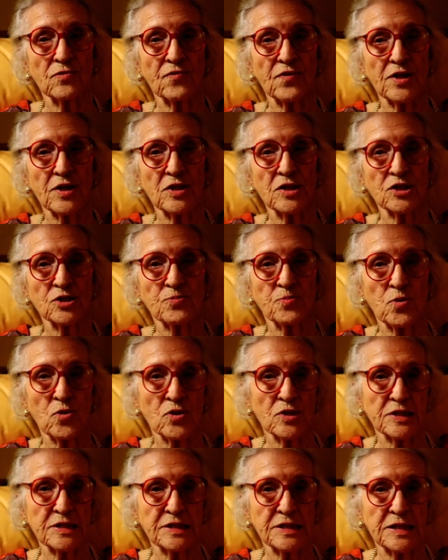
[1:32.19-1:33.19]
various
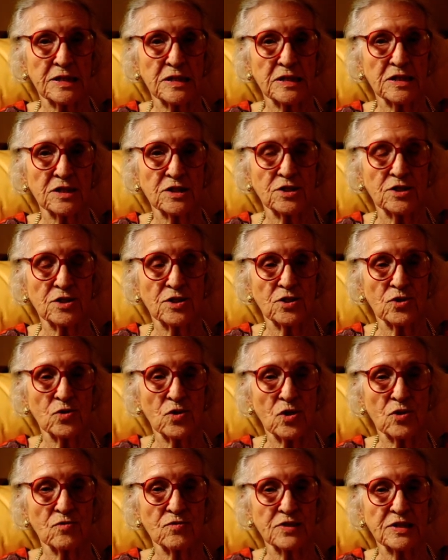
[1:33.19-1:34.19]
port cities to do
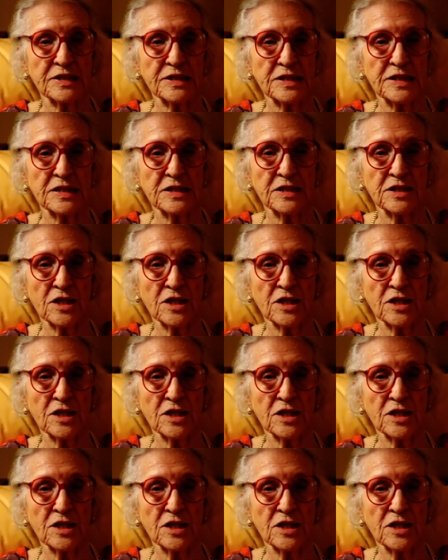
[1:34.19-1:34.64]
overseas